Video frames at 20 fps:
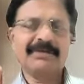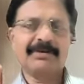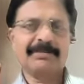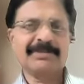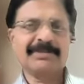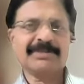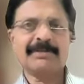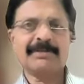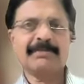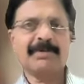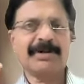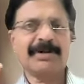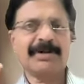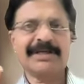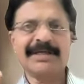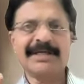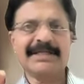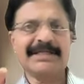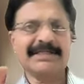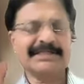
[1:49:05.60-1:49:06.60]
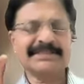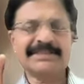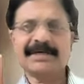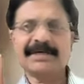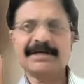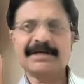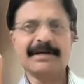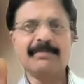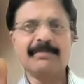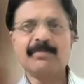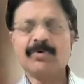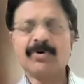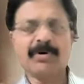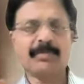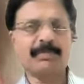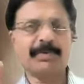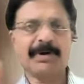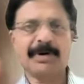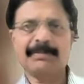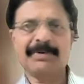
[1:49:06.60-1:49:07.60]
neuromuscular blocking agents are
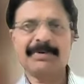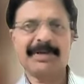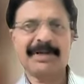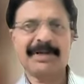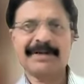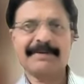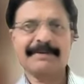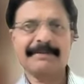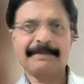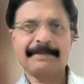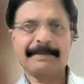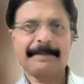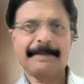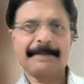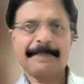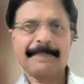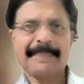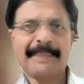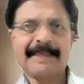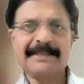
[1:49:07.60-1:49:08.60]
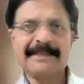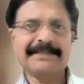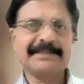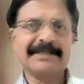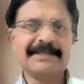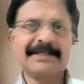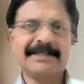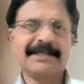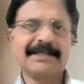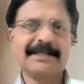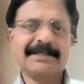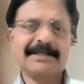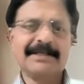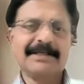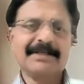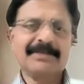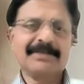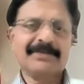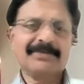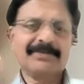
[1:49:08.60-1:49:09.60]
more popular. Listen.
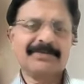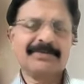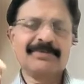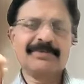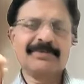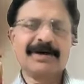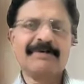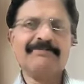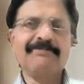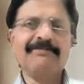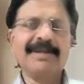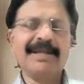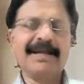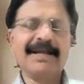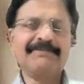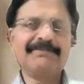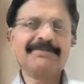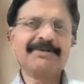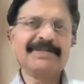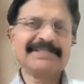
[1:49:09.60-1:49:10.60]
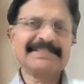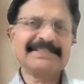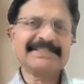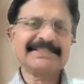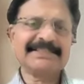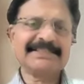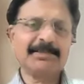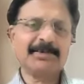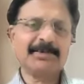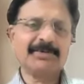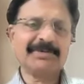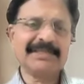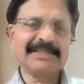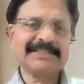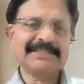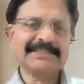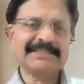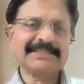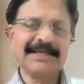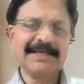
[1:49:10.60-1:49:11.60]
So now we will have to discuss about
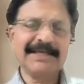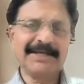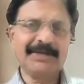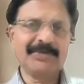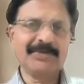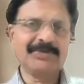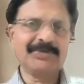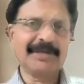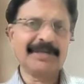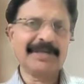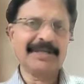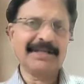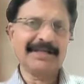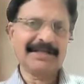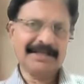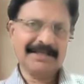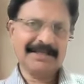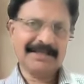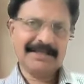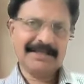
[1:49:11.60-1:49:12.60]
these individual